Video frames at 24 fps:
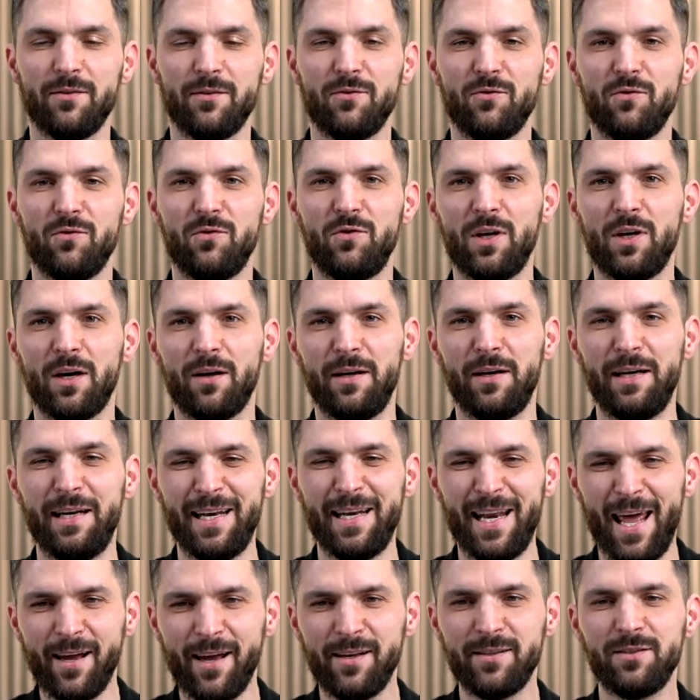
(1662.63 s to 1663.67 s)
the
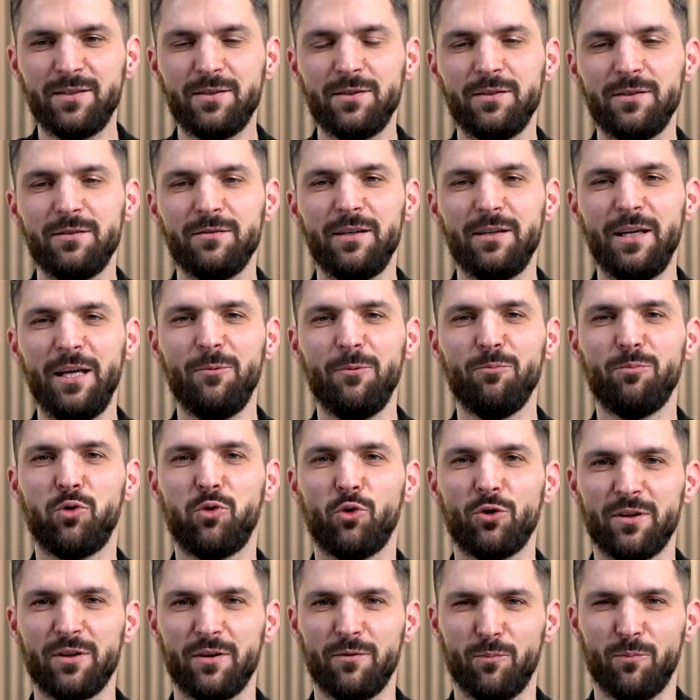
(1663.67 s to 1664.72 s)
next
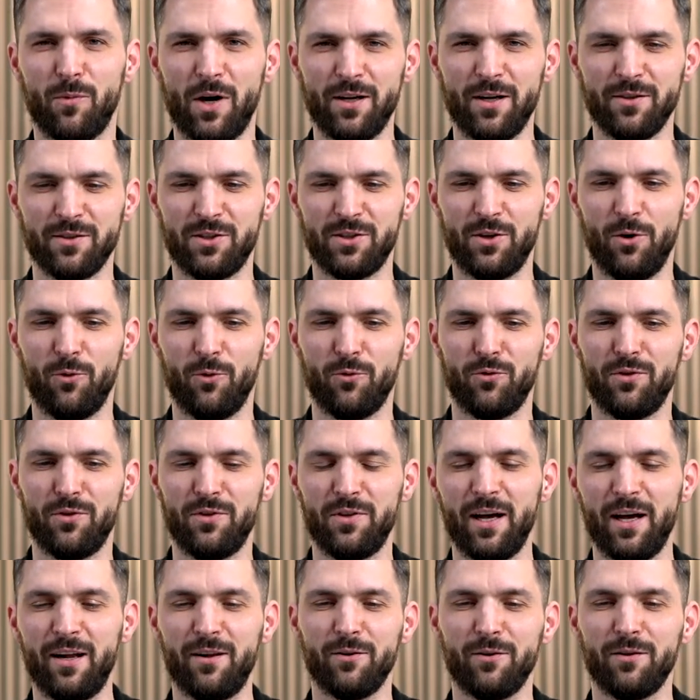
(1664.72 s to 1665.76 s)
important milestone
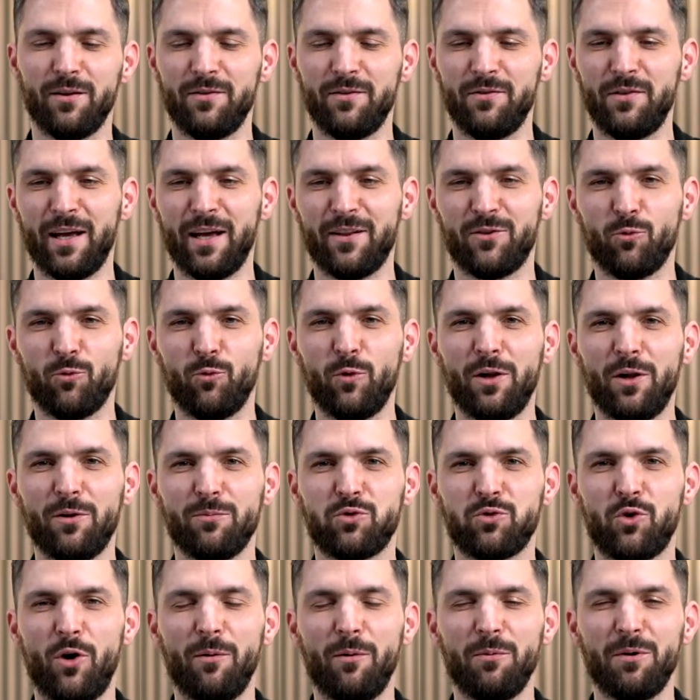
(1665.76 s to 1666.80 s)
that we'll
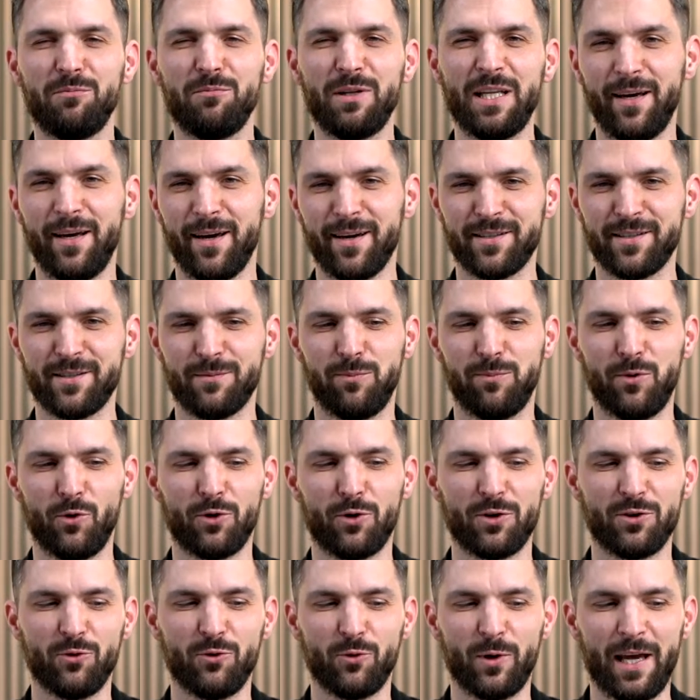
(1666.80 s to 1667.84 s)
probably explore
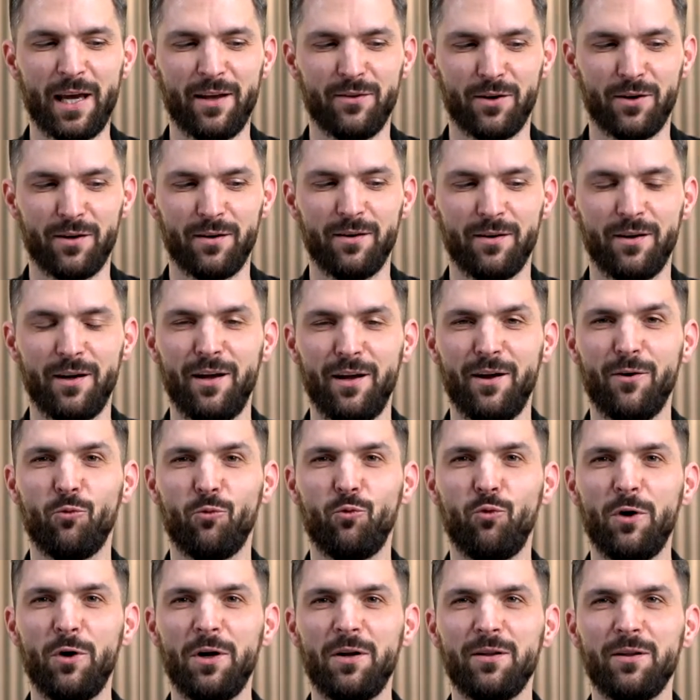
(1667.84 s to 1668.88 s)
together
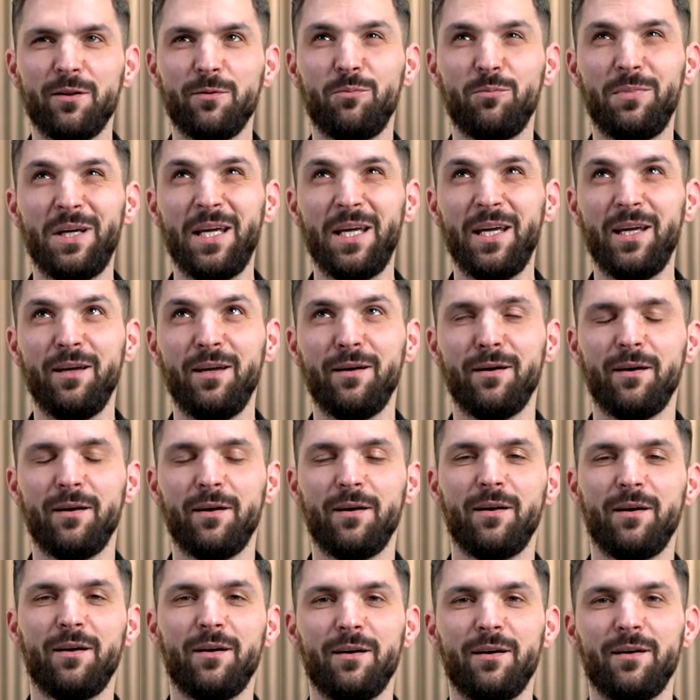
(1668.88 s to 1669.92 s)
will be
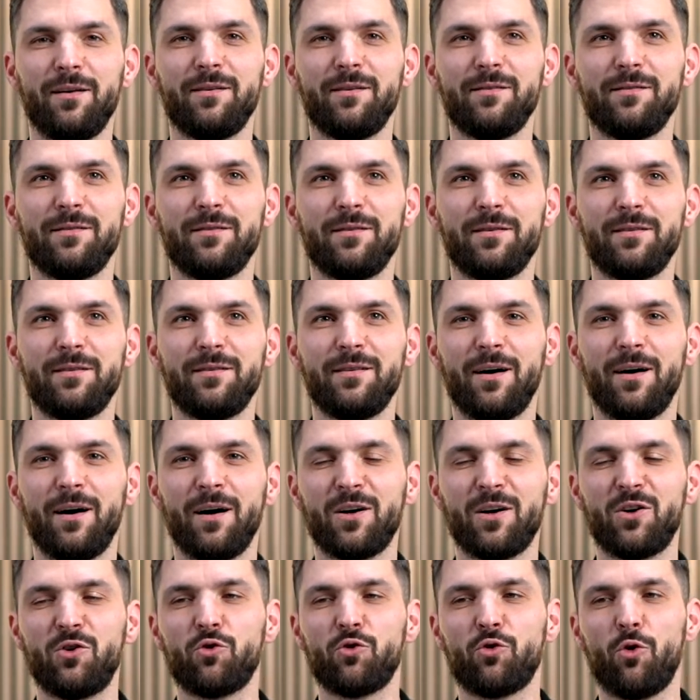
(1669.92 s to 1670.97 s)
a
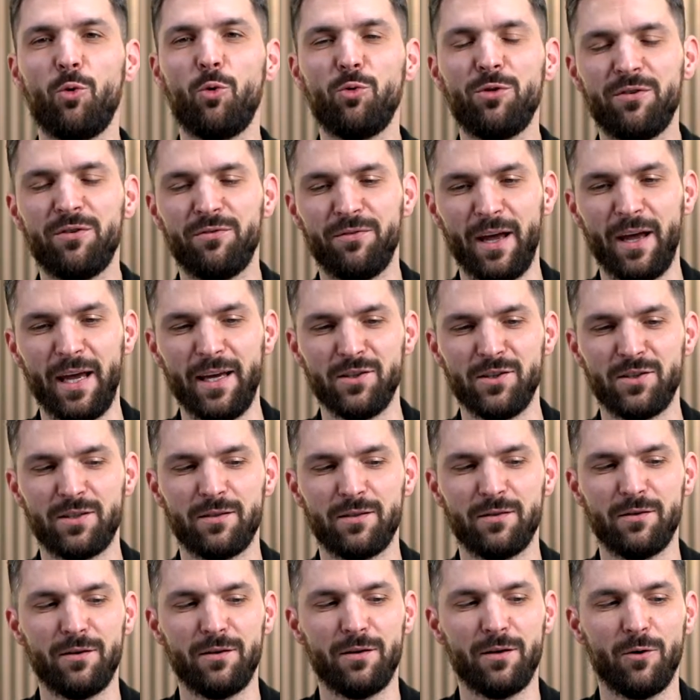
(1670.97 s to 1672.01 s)
growth phase
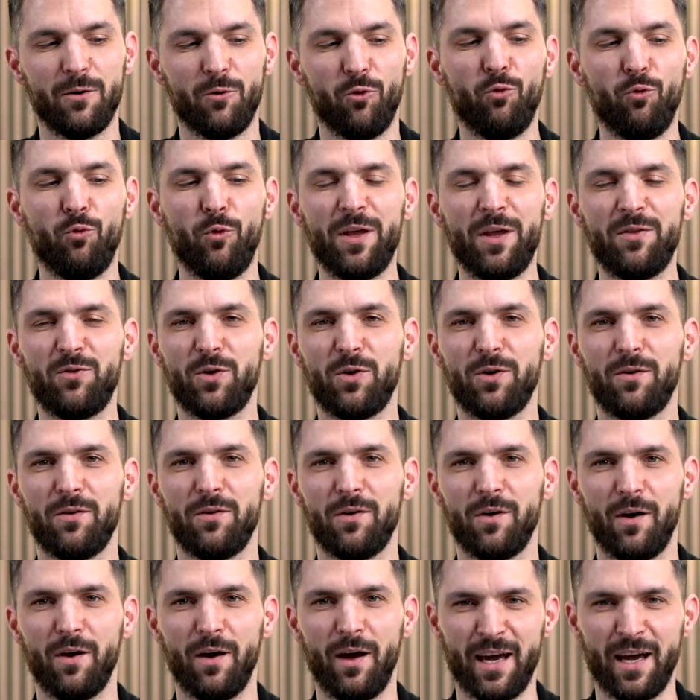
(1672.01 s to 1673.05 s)
with
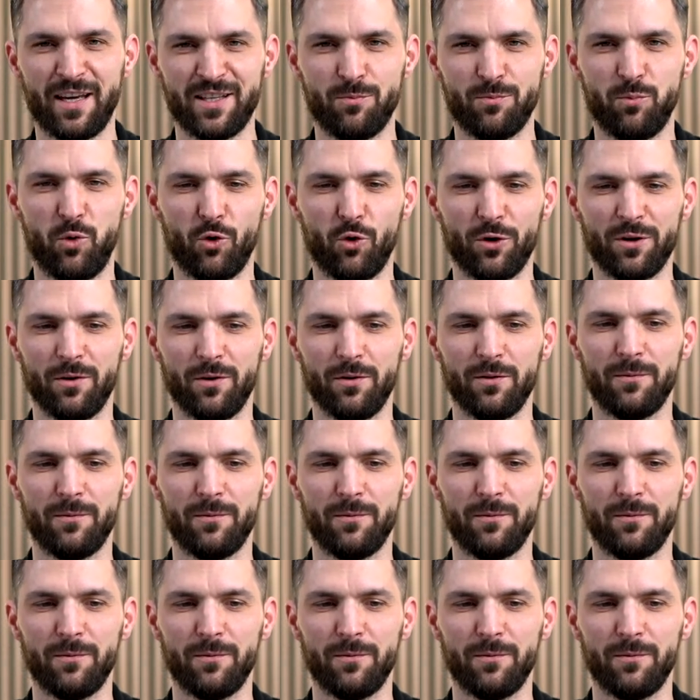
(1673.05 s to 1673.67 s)
Xportal.